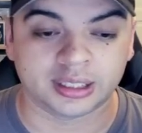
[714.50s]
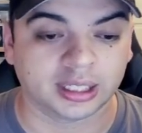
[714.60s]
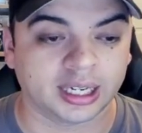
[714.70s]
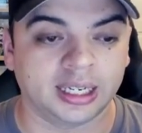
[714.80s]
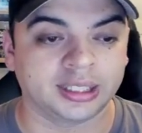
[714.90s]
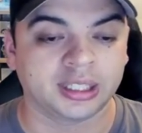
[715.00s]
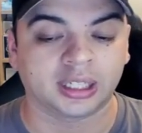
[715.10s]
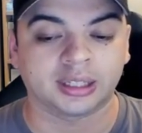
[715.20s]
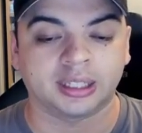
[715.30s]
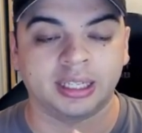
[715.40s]

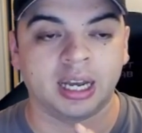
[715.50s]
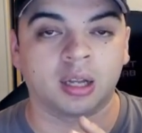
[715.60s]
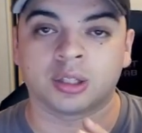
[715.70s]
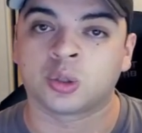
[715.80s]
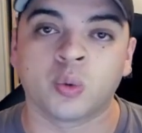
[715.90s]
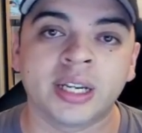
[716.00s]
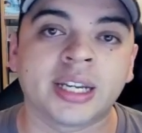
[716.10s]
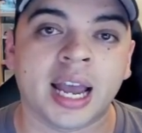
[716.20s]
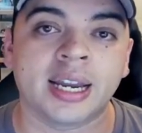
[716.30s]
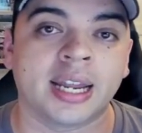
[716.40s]
at the this
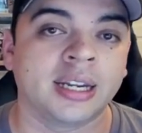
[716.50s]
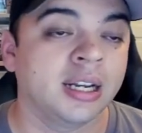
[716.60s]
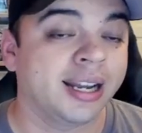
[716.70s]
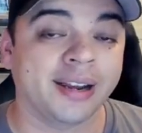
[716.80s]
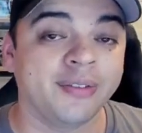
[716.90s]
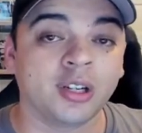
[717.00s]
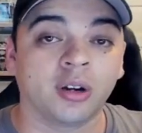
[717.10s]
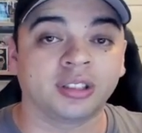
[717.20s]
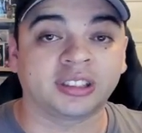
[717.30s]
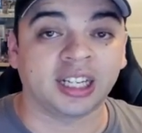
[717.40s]
weekend, and even
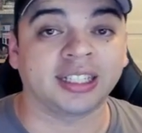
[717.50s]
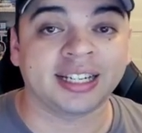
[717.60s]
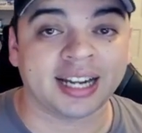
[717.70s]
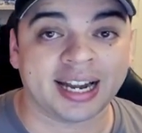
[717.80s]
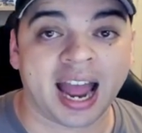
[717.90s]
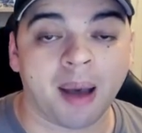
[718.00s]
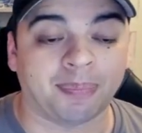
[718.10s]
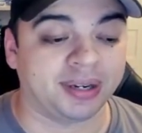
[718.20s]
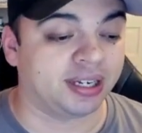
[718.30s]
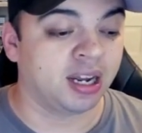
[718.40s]
though Sunday night
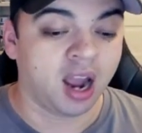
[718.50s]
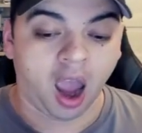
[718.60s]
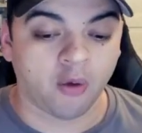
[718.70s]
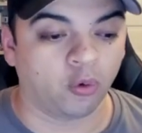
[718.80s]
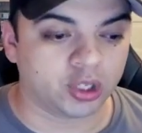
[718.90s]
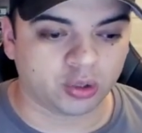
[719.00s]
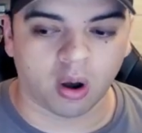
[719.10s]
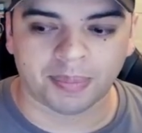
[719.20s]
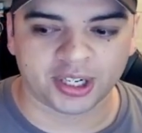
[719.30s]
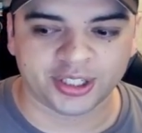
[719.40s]
happened, everyone saw
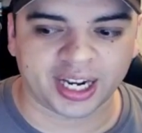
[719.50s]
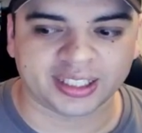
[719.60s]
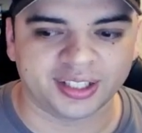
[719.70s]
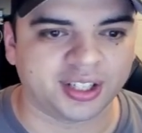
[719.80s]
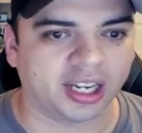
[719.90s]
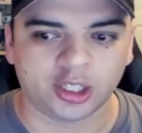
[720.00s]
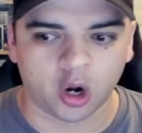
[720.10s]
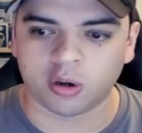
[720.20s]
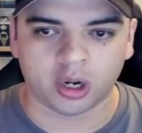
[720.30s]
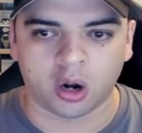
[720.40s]
a bunch of deck lists. They're like,
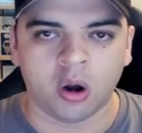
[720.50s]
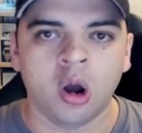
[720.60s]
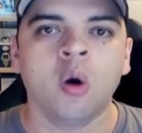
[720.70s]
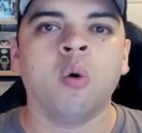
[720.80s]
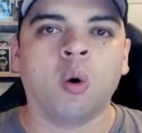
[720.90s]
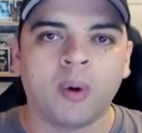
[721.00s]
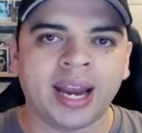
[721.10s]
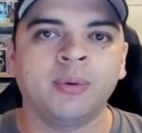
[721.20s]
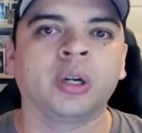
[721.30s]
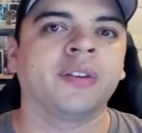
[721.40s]
no, we'll
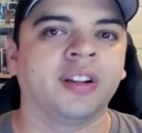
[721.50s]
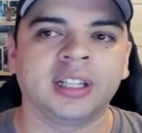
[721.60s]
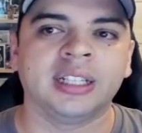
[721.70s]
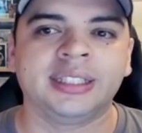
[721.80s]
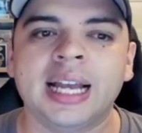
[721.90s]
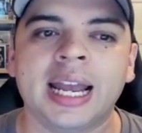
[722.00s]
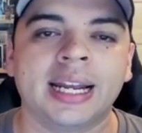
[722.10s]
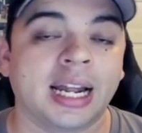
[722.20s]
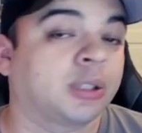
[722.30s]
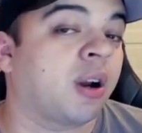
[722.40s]
wait, we'll give it another day.
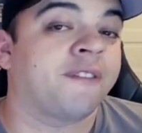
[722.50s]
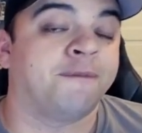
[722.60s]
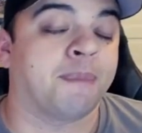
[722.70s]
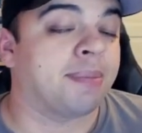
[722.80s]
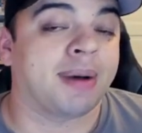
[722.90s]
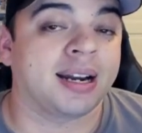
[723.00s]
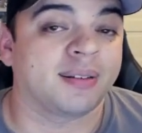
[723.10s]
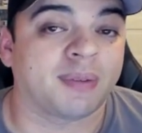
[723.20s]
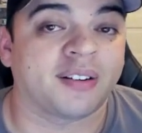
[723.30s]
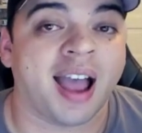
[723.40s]
And that's what might
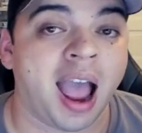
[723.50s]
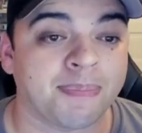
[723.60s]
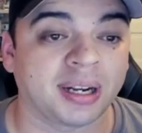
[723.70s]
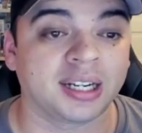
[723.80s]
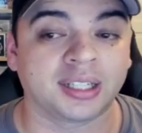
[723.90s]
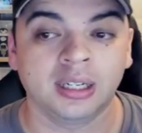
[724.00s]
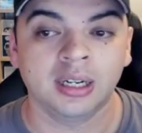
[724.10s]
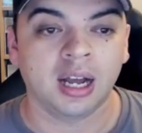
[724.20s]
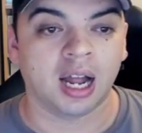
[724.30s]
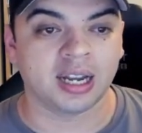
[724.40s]
have happened, because
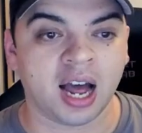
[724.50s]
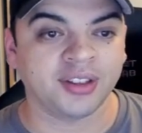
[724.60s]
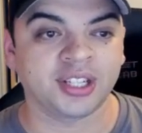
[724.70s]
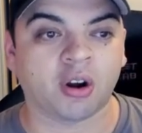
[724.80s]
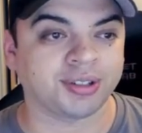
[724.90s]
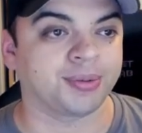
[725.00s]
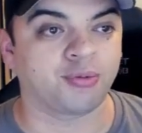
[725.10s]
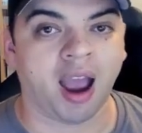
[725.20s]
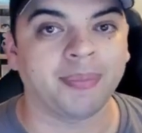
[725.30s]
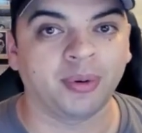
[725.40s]
a of these cards I
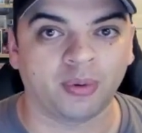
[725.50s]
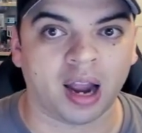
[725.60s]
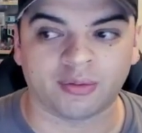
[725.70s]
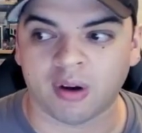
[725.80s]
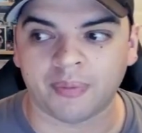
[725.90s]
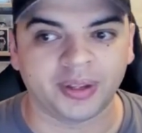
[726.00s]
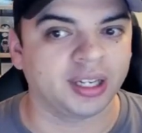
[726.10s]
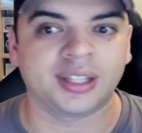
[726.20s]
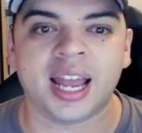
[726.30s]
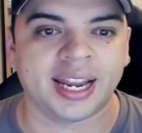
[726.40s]
grabbed the other
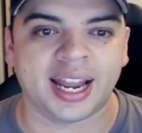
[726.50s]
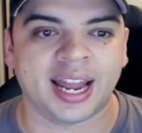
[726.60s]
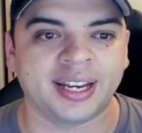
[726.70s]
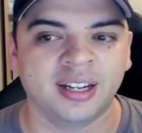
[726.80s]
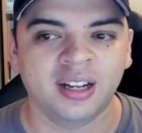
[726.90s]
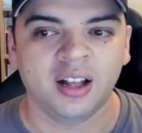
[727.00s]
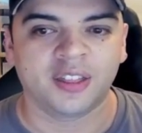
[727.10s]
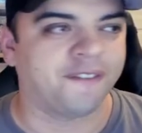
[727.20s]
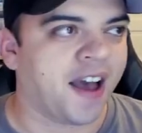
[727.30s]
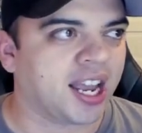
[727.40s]
day, and
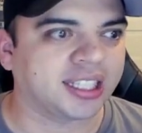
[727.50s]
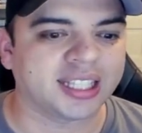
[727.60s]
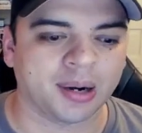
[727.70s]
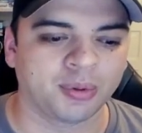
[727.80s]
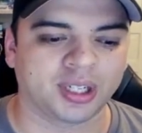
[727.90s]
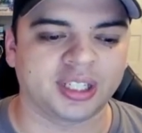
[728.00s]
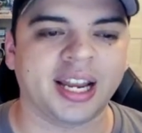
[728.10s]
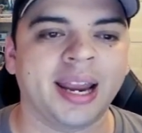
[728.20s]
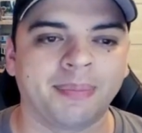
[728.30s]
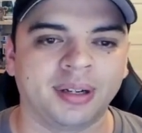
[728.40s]
the value at the time was the
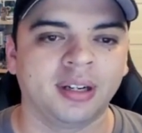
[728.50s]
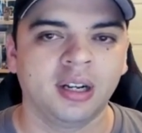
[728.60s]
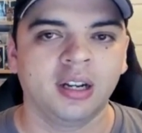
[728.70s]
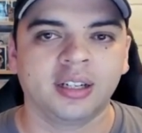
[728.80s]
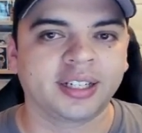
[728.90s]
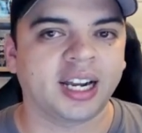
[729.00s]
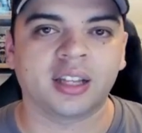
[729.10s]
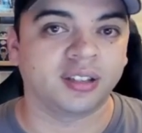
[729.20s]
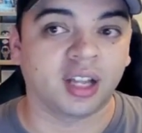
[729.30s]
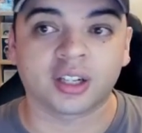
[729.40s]
same. But look
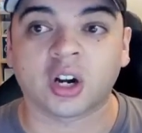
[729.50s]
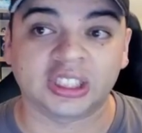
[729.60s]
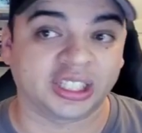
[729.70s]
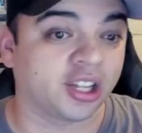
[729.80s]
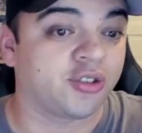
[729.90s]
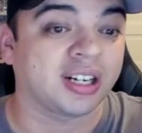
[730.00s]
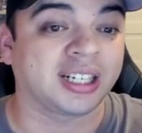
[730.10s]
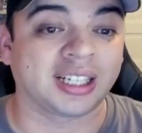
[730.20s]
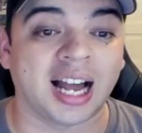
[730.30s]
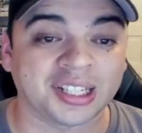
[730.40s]
at another cards like Thunder Dragon
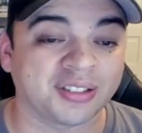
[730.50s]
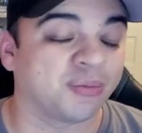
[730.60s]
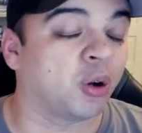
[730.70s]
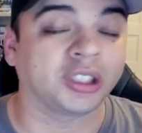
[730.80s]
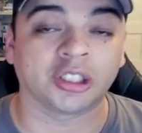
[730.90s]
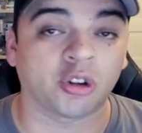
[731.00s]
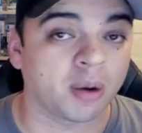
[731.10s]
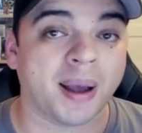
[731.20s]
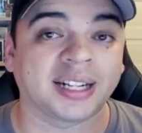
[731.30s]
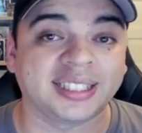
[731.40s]
Colossus from OTS
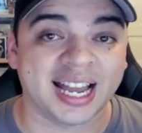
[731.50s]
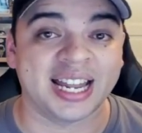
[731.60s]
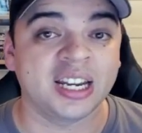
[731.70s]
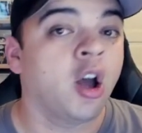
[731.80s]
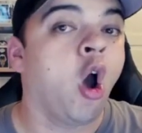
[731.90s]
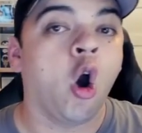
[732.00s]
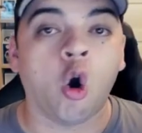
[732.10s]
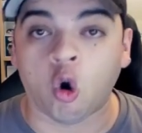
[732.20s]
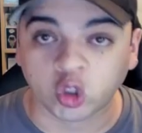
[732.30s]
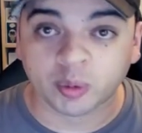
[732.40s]
Tournament Pack 10,
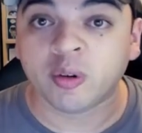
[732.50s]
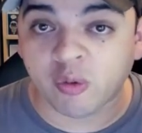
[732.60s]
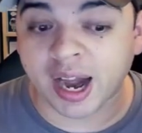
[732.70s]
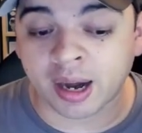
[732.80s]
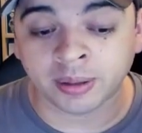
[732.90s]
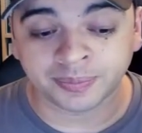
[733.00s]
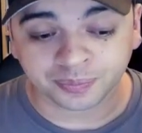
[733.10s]
Ultimate Rare.